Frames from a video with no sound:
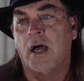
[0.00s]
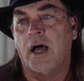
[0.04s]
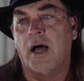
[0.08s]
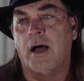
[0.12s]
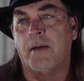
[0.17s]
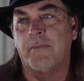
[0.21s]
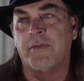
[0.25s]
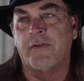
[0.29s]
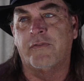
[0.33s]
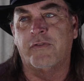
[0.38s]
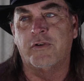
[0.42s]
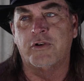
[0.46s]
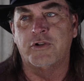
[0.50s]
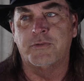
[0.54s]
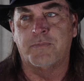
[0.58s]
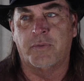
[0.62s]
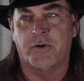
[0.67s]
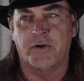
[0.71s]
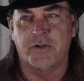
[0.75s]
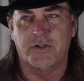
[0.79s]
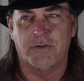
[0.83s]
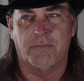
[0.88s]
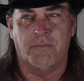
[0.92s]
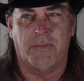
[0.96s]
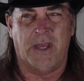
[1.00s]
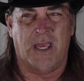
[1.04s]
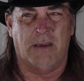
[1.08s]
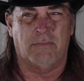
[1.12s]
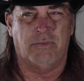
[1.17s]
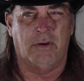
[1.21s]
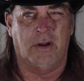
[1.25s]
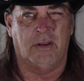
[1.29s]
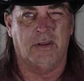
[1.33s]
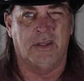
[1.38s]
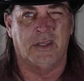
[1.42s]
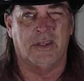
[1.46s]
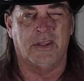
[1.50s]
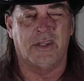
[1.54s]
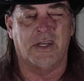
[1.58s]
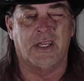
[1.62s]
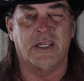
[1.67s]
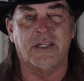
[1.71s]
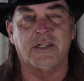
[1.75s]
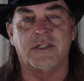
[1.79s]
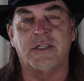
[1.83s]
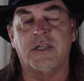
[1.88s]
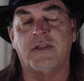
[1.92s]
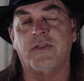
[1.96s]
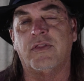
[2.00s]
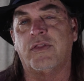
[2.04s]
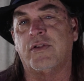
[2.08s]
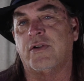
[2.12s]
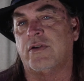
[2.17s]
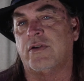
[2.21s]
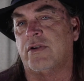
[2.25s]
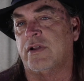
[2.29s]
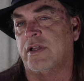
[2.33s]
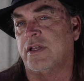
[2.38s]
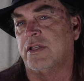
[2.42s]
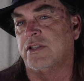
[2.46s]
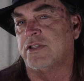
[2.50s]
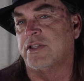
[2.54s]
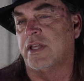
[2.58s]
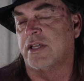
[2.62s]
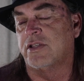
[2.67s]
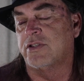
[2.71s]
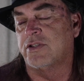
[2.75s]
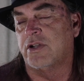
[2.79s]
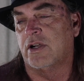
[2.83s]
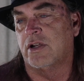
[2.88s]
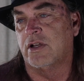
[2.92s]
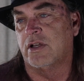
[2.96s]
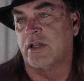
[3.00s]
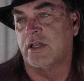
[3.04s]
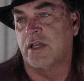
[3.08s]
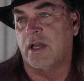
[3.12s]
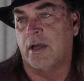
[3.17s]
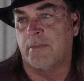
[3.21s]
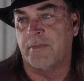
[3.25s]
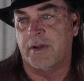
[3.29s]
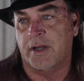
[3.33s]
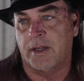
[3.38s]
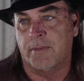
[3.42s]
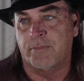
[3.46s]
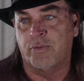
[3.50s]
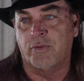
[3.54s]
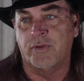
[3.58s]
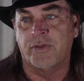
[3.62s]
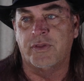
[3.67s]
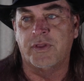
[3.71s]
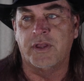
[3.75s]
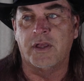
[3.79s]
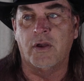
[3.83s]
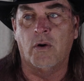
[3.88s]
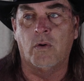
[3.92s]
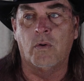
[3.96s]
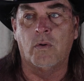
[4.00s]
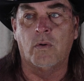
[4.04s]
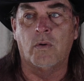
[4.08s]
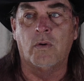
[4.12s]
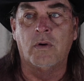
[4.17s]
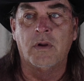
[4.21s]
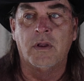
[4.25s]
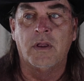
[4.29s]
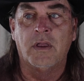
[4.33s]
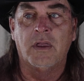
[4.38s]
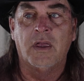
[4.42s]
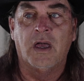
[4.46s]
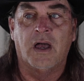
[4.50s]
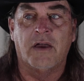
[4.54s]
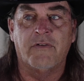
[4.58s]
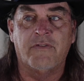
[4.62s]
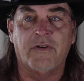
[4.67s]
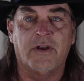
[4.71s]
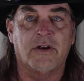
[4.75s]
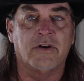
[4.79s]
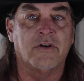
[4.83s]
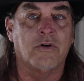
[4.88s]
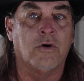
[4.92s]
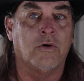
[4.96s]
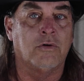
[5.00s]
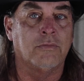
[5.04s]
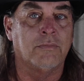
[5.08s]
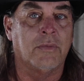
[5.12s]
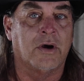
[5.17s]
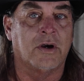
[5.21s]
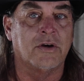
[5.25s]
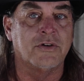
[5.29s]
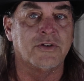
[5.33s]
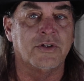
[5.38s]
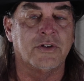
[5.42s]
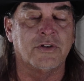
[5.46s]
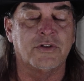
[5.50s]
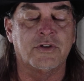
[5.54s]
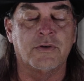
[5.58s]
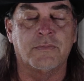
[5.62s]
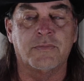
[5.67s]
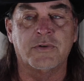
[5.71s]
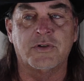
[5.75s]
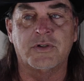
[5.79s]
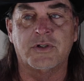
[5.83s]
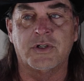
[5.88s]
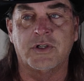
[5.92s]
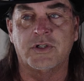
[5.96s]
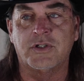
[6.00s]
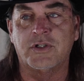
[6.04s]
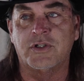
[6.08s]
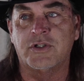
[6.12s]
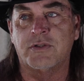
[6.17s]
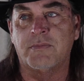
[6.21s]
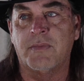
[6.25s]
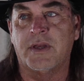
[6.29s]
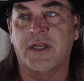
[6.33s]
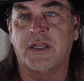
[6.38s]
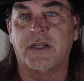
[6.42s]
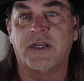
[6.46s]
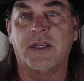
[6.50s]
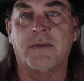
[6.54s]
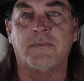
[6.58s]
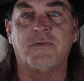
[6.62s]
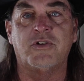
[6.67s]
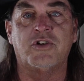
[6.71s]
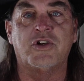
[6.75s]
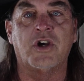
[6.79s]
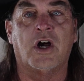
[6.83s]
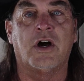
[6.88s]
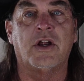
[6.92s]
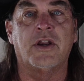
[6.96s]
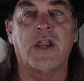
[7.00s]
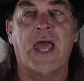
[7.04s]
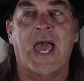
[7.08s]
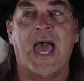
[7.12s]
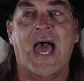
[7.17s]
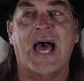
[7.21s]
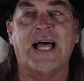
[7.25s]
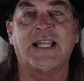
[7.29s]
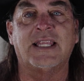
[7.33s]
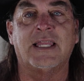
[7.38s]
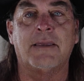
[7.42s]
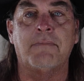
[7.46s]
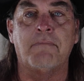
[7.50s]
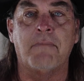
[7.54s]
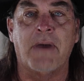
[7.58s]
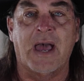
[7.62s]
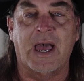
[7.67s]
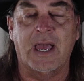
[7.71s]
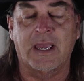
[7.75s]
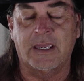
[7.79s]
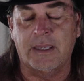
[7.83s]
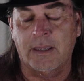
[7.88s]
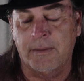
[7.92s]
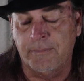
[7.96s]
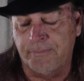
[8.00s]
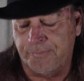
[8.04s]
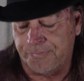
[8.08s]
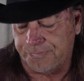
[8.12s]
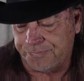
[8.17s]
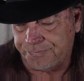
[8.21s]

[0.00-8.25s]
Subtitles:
The first person back probably in the 1930s that started coming up with the whole I found gold bars in the Superstition is a man named John Hallenbach.